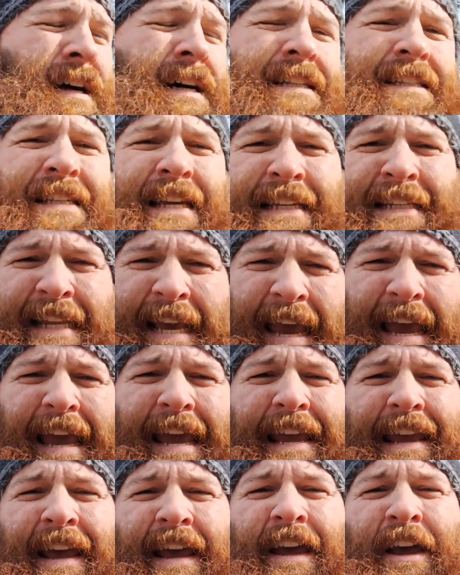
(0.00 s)

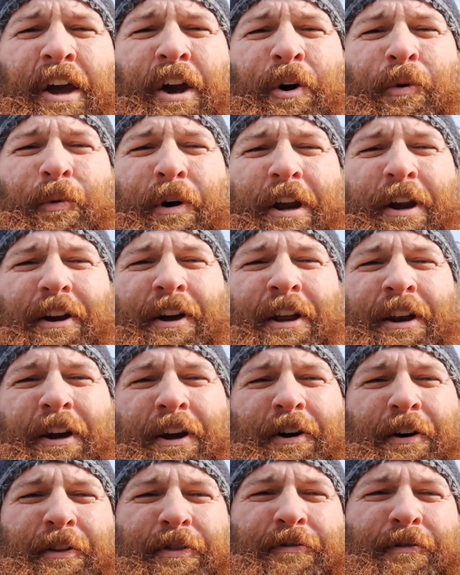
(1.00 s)
today we are going to
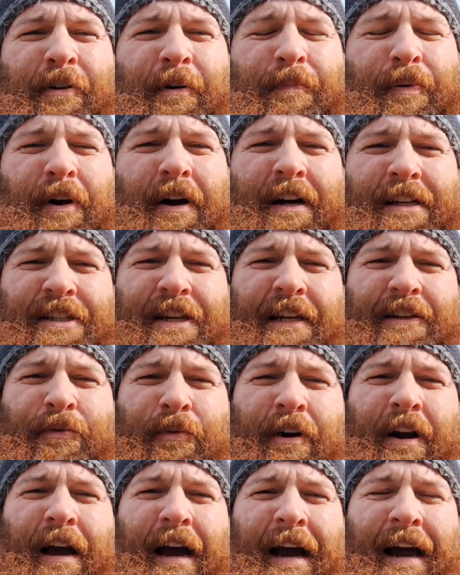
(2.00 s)
go through a project
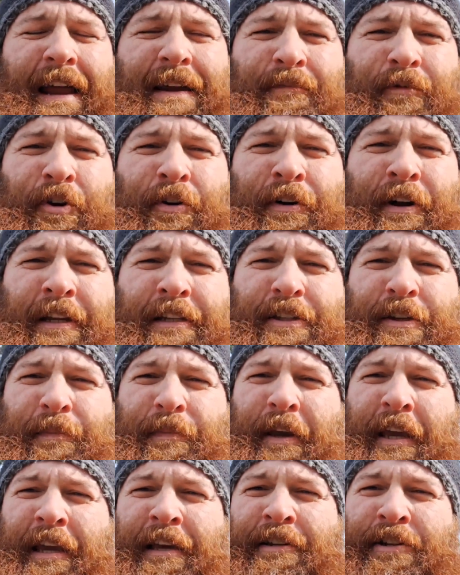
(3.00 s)
where I am going to
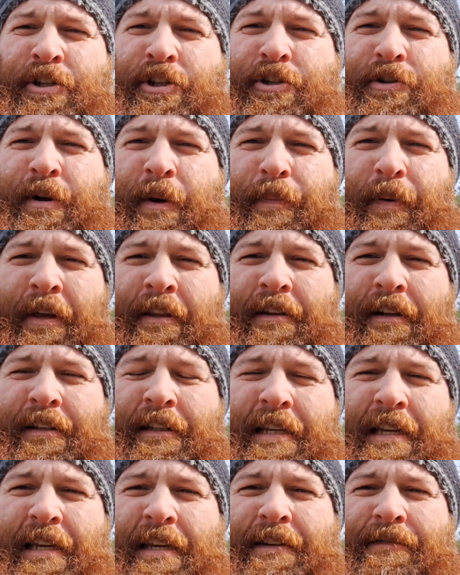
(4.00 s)
begin stripping the
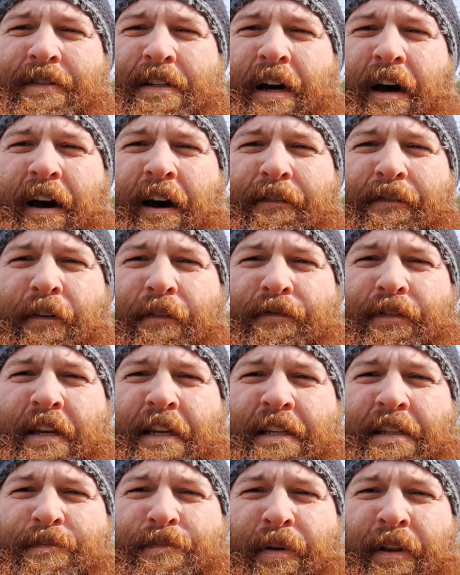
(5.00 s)
leaves off of
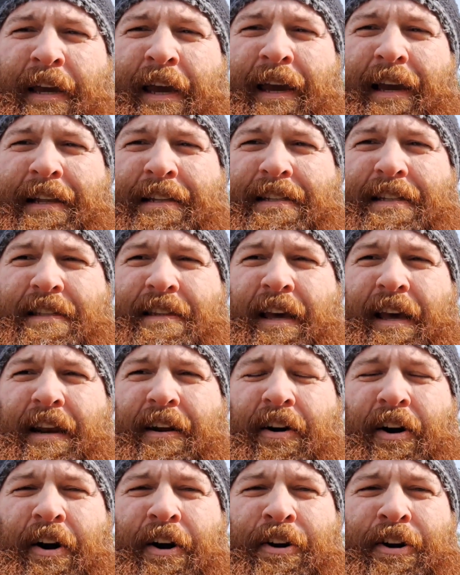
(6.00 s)
these plants that
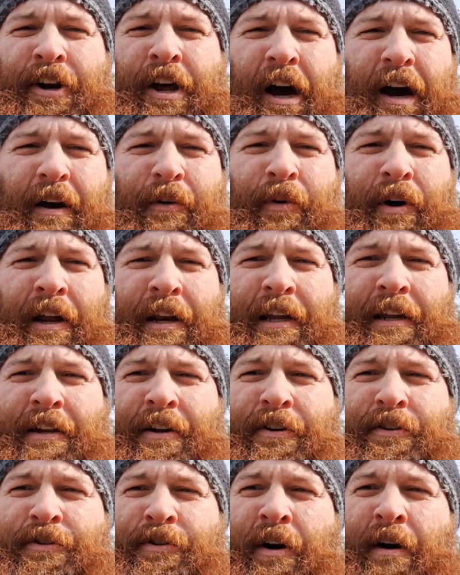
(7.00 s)
are not wanting to
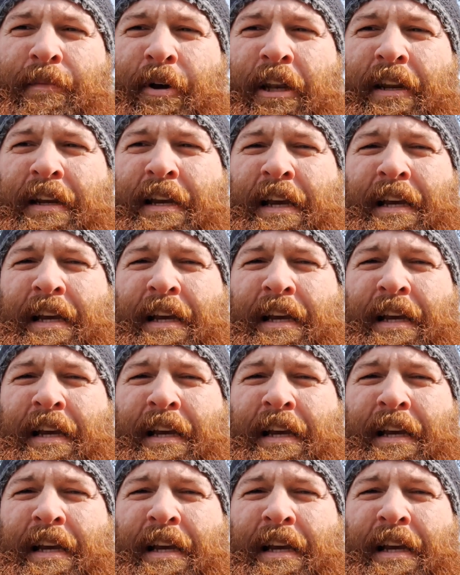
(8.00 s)
go dormant.